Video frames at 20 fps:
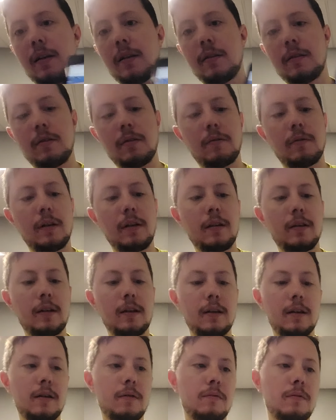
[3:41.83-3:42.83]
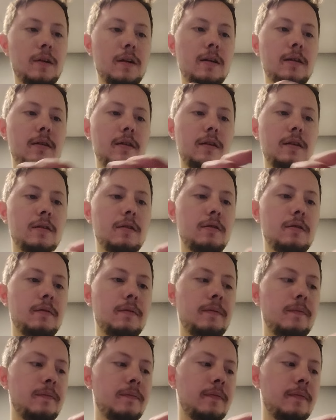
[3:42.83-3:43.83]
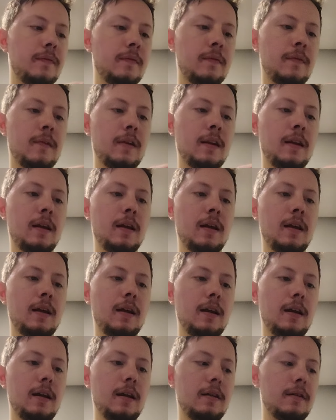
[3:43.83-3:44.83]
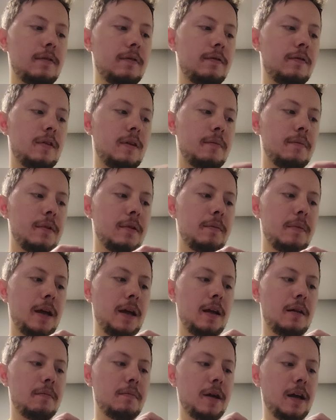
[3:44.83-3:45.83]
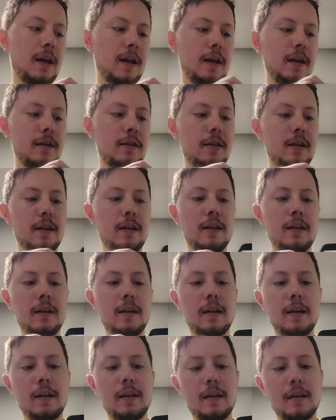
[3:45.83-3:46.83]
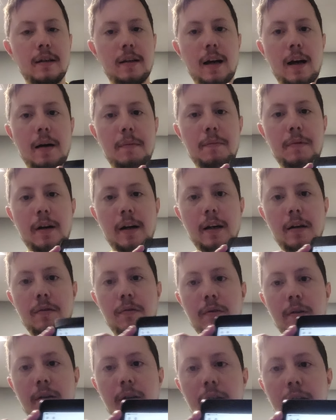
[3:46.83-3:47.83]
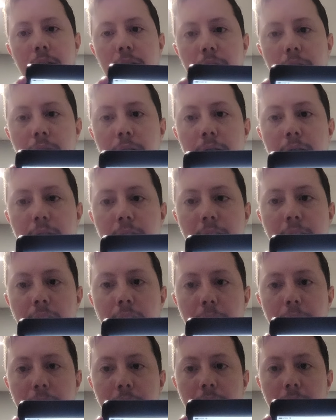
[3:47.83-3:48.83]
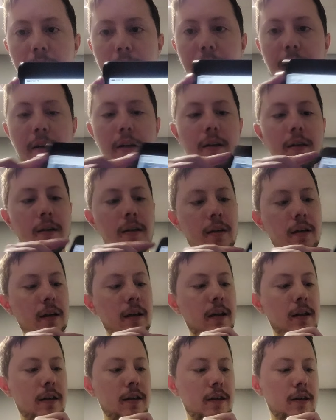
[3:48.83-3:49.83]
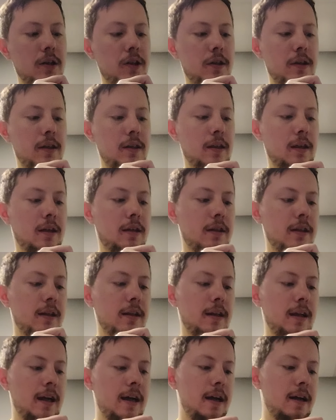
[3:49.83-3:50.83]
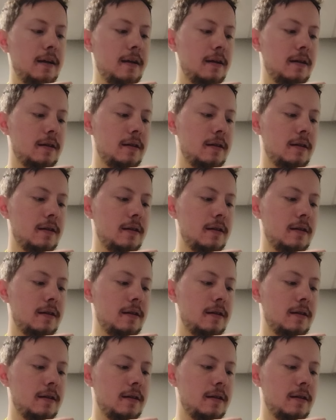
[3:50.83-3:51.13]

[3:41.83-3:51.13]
So what you're going to want to do is from the main page in the top right corner, you'll see a plus mark. You're going to click that.